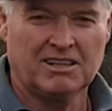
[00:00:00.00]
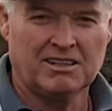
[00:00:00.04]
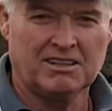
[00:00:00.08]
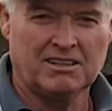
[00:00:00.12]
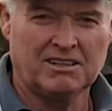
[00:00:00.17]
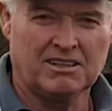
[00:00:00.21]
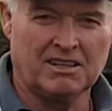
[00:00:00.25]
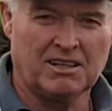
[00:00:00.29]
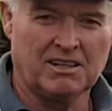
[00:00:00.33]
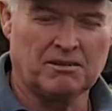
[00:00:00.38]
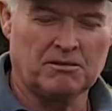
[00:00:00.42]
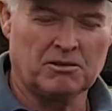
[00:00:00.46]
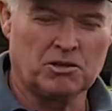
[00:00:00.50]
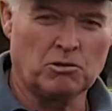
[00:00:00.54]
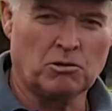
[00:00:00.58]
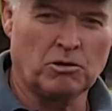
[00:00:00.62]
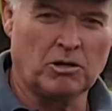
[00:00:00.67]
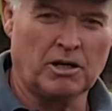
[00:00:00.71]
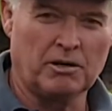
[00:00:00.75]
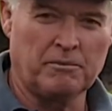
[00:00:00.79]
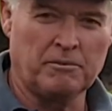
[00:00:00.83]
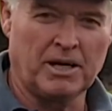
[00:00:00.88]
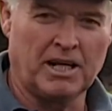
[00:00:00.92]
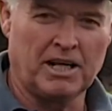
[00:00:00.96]
the
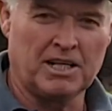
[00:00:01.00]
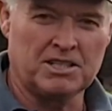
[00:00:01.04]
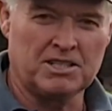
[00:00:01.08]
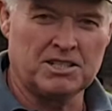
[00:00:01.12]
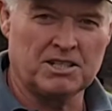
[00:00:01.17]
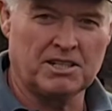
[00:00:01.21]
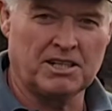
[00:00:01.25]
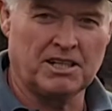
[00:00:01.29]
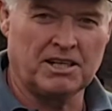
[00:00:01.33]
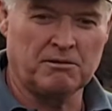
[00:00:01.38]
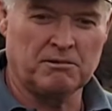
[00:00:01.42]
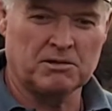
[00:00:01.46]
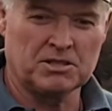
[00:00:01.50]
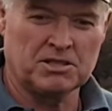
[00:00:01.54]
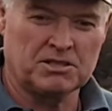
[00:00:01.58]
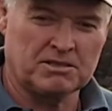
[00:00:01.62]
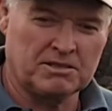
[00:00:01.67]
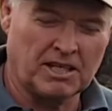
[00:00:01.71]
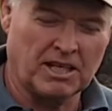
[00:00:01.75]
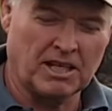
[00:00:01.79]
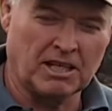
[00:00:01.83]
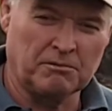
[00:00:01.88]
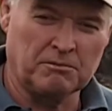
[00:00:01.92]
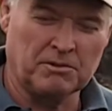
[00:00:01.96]
quarry manager there was
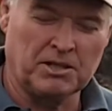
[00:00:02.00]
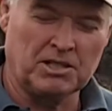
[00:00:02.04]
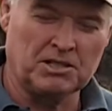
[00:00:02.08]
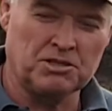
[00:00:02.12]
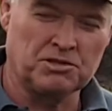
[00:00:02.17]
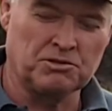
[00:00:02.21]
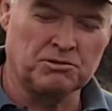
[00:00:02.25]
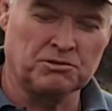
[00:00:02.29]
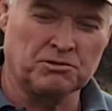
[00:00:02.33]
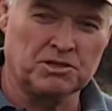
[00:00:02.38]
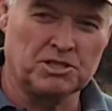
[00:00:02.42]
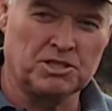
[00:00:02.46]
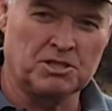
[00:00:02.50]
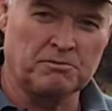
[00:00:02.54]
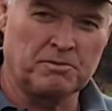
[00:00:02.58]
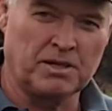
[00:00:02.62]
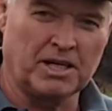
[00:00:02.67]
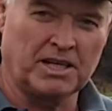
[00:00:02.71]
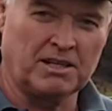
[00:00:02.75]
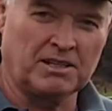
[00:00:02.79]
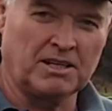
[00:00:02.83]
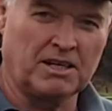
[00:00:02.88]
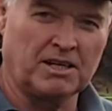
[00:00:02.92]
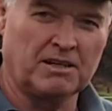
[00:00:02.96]
telling me these stories
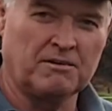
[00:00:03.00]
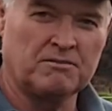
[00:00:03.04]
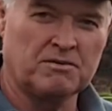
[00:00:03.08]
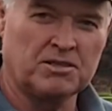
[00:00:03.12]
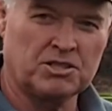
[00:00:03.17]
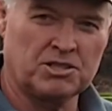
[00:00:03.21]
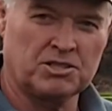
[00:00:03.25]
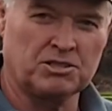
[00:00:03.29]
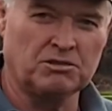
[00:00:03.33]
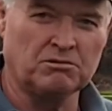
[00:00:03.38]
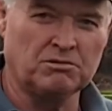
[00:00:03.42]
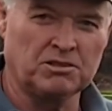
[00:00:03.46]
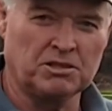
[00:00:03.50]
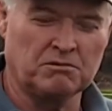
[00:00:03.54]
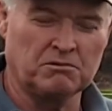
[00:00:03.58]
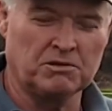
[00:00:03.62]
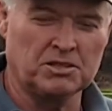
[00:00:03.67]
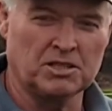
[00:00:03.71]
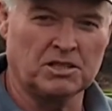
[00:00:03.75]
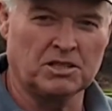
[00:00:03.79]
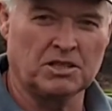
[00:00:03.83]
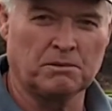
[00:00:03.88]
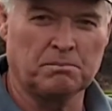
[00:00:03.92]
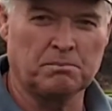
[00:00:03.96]
about the silt that
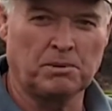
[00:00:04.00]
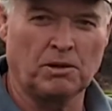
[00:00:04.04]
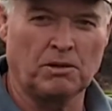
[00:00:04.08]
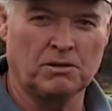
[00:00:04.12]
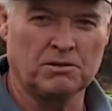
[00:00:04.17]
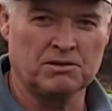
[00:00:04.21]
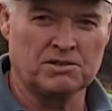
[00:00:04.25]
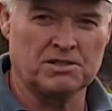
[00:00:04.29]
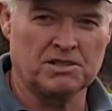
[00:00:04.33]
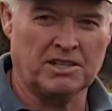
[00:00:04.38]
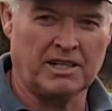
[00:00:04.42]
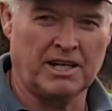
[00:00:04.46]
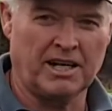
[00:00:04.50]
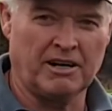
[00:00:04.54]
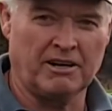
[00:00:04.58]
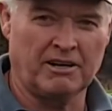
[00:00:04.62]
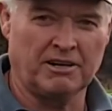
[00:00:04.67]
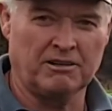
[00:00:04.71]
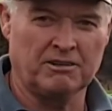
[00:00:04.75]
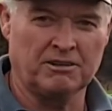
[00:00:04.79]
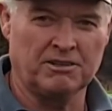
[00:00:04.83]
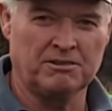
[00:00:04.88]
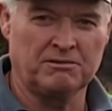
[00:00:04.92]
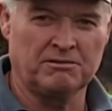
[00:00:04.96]
was in the ponds and how
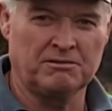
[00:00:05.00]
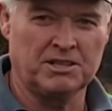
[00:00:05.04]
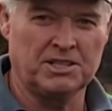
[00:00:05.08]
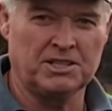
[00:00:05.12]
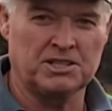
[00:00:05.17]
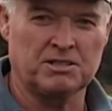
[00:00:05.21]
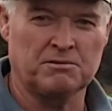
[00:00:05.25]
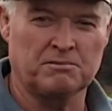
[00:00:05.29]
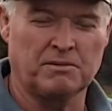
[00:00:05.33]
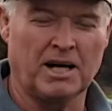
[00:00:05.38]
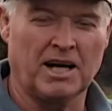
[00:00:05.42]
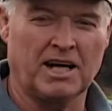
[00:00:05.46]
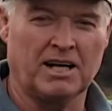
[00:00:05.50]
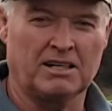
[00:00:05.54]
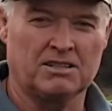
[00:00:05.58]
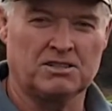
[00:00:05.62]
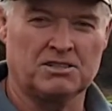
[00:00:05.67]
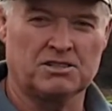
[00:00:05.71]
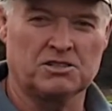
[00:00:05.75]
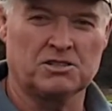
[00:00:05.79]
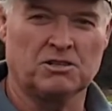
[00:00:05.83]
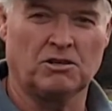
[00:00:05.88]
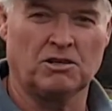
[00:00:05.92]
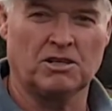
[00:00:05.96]
it grew these tomatoes
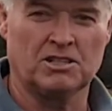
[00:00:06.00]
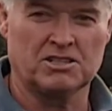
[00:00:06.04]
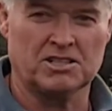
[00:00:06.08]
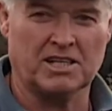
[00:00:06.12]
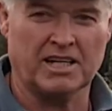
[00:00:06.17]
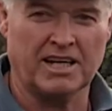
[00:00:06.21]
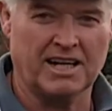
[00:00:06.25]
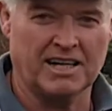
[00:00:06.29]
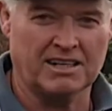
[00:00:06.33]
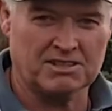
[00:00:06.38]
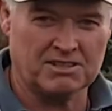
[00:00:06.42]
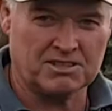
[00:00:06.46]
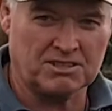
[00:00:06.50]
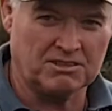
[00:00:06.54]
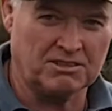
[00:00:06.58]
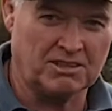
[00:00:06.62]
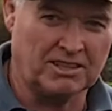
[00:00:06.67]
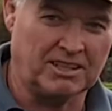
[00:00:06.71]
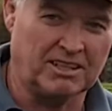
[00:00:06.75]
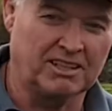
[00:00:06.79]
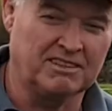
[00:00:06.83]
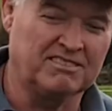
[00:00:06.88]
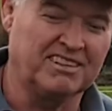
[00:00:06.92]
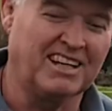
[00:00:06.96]
as high as the house. And
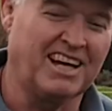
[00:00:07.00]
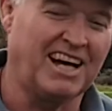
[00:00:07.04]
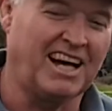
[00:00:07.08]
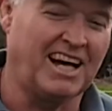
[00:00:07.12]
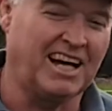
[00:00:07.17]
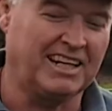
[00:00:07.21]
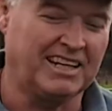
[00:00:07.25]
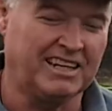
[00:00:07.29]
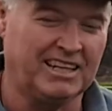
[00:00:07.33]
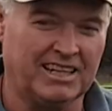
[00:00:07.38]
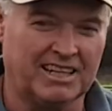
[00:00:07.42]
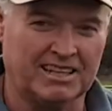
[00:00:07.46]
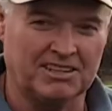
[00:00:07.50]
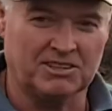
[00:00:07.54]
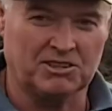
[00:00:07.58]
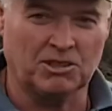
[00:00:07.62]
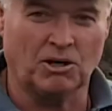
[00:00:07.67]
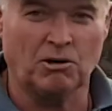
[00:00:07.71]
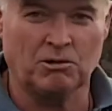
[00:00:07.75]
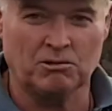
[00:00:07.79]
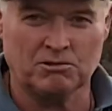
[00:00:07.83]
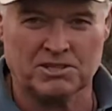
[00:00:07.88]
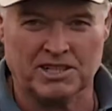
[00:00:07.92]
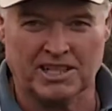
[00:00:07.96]
I go, nah, yeah,
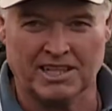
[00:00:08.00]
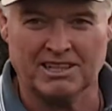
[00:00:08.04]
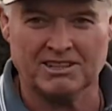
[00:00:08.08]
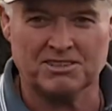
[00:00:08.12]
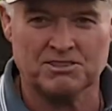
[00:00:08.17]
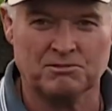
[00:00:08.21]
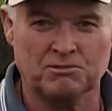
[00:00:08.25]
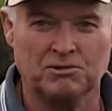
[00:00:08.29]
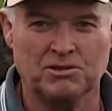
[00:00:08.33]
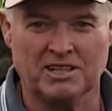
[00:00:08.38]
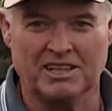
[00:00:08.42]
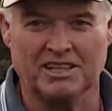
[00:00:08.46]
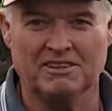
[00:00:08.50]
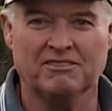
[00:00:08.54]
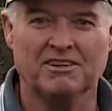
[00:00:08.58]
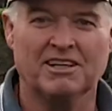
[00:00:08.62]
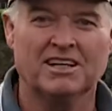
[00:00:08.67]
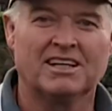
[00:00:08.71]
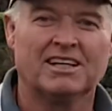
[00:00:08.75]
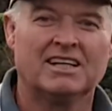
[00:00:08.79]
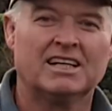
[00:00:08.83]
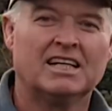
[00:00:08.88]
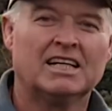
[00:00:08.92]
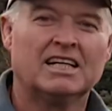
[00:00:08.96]
doll's house, whatever.
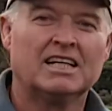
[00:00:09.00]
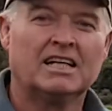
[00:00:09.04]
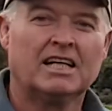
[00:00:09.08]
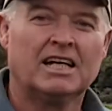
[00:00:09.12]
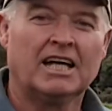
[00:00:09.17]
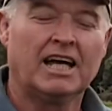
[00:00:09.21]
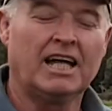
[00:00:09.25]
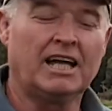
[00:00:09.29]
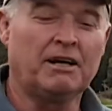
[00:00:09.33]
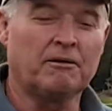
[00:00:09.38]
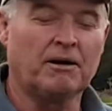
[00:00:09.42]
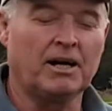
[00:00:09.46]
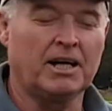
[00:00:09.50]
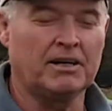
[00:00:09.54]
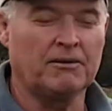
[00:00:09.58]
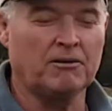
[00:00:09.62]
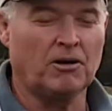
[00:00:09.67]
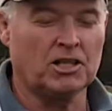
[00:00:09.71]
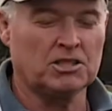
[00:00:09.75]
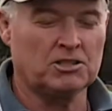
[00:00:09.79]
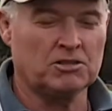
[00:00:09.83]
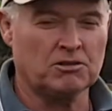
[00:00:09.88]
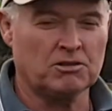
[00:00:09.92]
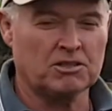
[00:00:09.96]
Anyway,
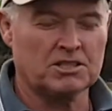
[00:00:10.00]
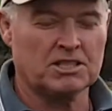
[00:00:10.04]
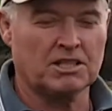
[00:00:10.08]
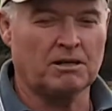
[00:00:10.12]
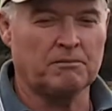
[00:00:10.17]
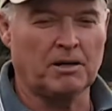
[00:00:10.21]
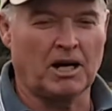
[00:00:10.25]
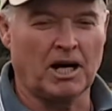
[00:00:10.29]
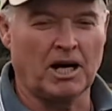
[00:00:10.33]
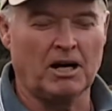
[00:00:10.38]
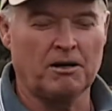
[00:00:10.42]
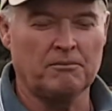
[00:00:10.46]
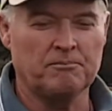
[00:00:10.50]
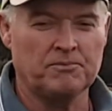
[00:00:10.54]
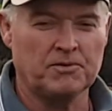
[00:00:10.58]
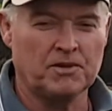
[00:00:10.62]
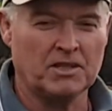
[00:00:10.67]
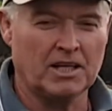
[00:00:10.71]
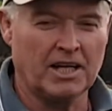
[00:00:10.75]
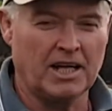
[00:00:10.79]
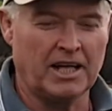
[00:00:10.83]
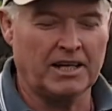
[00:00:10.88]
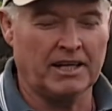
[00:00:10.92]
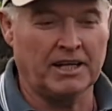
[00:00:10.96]
I took some home,
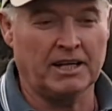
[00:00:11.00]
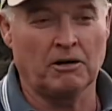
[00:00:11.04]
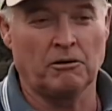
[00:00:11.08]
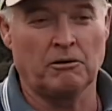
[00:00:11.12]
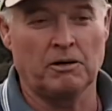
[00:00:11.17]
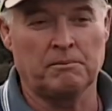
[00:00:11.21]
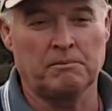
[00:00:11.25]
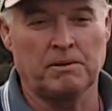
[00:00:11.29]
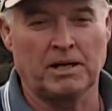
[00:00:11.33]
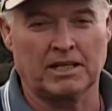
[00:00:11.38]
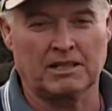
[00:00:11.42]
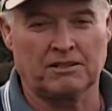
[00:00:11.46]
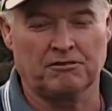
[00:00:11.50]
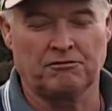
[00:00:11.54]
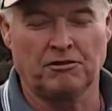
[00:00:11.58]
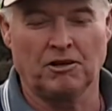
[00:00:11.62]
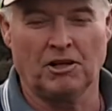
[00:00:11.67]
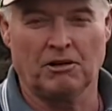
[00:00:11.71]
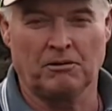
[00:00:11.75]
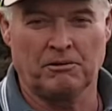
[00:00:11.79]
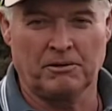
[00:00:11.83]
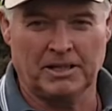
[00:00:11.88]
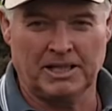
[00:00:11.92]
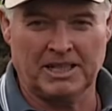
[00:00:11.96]
and then I went back the
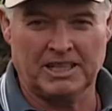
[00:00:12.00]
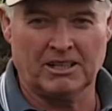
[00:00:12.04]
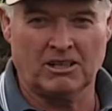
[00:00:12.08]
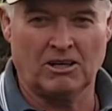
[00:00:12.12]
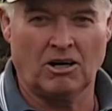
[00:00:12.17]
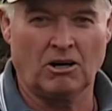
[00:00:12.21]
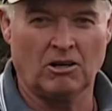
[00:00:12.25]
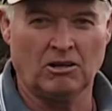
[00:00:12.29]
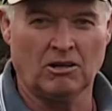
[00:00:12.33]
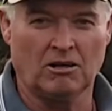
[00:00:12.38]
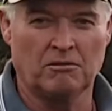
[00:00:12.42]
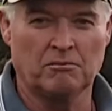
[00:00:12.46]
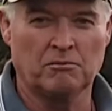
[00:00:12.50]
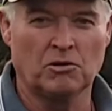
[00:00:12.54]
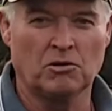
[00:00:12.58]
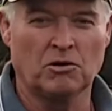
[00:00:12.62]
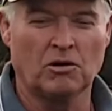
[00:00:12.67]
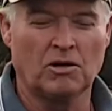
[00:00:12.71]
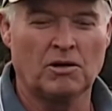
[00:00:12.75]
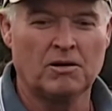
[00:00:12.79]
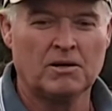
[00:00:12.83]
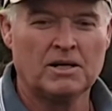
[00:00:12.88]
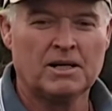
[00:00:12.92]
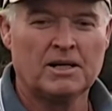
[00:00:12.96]
following week, got a whole lot
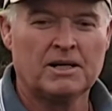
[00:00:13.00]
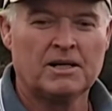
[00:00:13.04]
more.